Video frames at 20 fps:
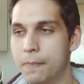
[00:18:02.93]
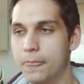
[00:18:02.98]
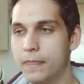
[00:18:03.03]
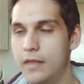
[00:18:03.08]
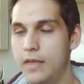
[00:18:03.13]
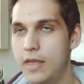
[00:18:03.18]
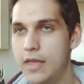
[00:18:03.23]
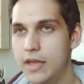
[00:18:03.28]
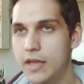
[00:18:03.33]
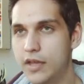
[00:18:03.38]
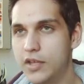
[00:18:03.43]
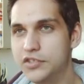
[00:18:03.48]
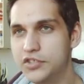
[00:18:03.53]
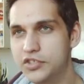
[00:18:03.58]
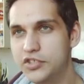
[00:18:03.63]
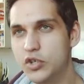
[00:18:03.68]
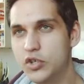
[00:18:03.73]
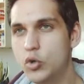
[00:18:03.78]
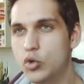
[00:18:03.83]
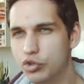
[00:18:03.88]
it can
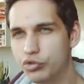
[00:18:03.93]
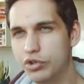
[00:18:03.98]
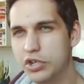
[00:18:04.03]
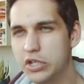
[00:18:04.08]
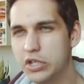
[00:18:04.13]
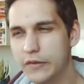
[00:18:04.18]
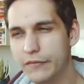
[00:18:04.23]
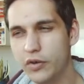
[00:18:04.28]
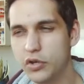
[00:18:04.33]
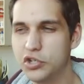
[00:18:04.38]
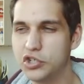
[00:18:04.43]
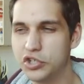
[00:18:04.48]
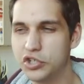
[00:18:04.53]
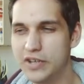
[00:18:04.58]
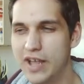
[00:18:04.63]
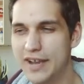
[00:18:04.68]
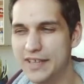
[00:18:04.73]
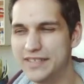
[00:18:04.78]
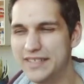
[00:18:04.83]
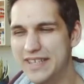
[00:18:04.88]
still trigger
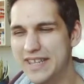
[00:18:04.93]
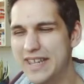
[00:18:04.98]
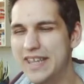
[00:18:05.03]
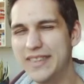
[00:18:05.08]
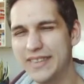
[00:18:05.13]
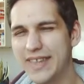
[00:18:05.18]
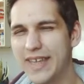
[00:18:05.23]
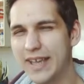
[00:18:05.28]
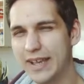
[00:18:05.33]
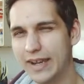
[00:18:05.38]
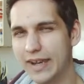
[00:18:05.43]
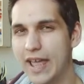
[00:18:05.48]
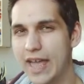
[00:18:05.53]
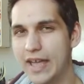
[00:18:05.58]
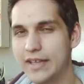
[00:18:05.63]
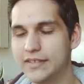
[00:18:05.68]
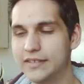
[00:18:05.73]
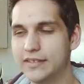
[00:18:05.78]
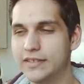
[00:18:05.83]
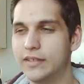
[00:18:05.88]
functionality in that
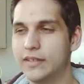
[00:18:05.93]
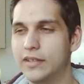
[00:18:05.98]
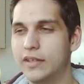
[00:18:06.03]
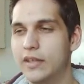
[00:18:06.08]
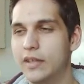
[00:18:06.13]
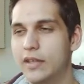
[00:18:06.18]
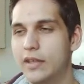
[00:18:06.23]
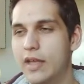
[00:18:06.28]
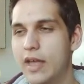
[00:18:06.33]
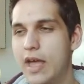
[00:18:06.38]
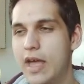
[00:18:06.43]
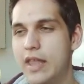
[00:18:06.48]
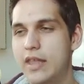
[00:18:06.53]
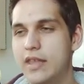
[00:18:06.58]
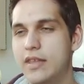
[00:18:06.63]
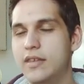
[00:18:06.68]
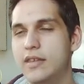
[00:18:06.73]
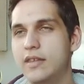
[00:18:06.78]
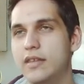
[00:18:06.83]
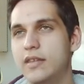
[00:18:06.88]
class.
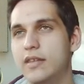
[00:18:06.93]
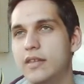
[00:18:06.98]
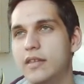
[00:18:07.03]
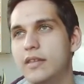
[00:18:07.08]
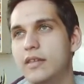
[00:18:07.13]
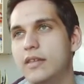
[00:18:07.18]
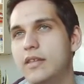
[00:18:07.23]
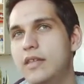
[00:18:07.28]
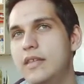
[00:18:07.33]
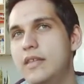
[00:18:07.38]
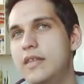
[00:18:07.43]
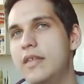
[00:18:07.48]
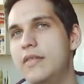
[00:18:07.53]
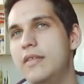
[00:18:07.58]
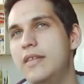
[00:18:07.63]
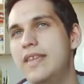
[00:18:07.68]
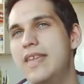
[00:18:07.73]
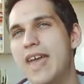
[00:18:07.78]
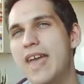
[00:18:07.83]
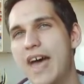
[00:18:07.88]
And
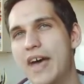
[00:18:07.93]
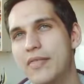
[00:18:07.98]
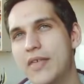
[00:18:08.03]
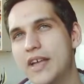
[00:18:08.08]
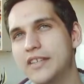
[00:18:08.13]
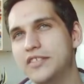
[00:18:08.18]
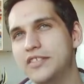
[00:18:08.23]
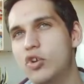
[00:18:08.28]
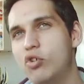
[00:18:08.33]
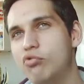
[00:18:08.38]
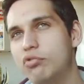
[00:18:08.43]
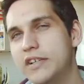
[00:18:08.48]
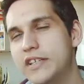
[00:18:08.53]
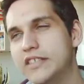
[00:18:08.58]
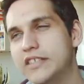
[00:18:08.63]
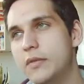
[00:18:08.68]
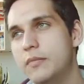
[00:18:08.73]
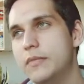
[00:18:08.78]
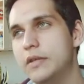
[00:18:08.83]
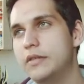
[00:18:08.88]
yeah, that's not really
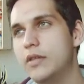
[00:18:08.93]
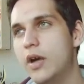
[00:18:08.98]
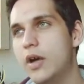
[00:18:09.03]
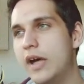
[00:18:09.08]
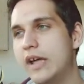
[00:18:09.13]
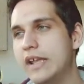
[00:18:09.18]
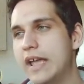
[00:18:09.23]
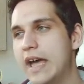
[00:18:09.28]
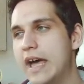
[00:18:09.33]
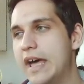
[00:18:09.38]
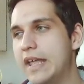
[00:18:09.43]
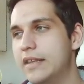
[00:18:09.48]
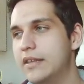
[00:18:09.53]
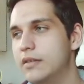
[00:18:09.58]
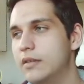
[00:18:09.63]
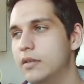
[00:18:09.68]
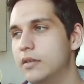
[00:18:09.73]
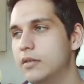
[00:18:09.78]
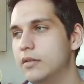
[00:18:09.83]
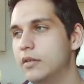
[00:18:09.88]
something that I had,
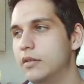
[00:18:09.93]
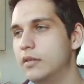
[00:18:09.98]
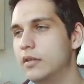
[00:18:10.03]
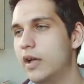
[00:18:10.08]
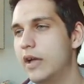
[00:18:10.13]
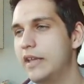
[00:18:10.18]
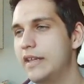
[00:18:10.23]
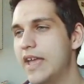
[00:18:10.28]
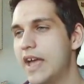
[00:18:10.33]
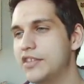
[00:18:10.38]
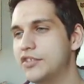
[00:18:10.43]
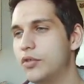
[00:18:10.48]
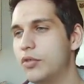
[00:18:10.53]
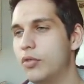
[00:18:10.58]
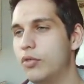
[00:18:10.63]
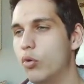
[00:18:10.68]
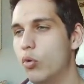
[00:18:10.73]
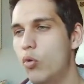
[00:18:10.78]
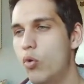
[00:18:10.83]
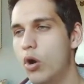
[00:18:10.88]
I guess,
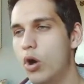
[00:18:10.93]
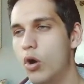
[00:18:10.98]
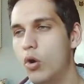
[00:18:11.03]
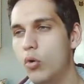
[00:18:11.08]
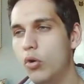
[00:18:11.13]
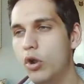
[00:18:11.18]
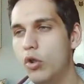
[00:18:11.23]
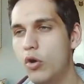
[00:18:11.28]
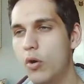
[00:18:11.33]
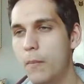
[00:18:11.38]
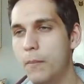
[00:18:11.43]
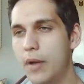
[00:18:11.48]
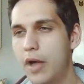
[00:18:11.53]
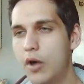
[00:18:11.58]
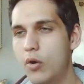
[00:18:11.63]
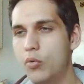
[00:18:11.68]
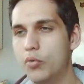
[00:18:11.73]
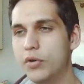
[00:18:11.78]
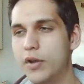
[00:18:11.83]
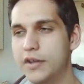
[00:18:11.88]
thought a whole lot
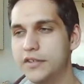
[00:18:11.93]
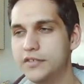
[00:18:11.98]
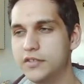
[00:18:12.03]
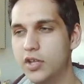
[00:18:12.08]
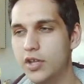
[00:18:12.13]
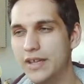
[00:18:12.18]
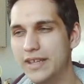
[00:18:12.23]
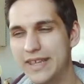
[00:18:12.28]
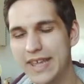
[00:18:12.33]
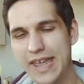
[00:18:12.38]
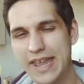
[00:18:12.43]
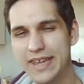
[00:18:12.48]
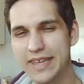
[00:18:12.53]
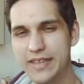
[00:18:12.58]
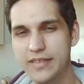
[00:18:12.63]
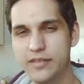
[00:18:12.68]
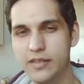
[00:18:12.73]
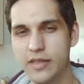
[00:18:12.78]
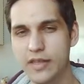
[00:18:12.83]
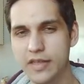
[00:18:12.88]
about when I started getting
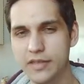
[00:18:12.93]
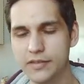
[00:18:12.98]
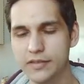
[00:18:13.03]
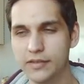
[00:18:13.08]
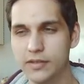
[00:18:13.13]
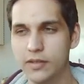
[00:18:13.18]
into this.